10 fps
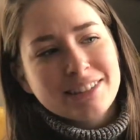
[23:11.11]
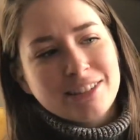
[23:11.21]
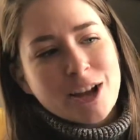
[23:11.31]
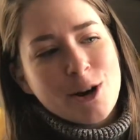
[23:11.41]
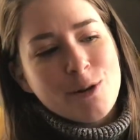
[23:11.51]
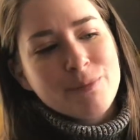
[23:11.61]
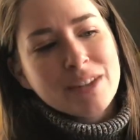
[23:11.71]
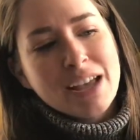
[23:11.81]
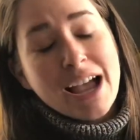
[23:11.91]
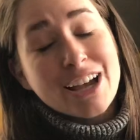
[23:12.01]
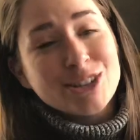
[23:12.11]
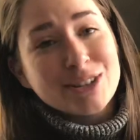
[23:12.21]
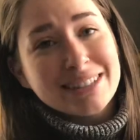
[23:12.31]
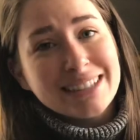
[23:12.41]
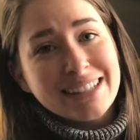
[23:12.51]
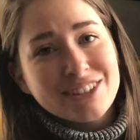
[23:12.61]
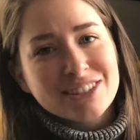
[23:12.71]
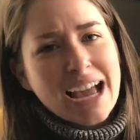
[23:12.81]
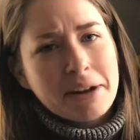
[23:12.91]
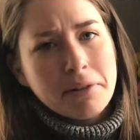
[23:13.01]
So as you can see, there's
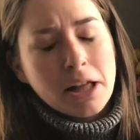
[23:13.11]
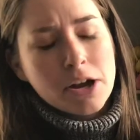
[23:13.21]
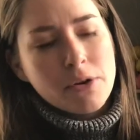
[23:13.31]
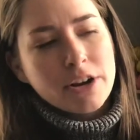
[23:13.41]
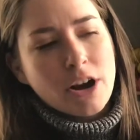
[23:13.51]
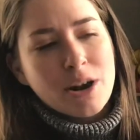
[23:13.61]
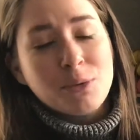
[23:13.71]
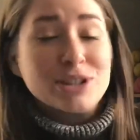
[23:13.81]
kind of a lot going on,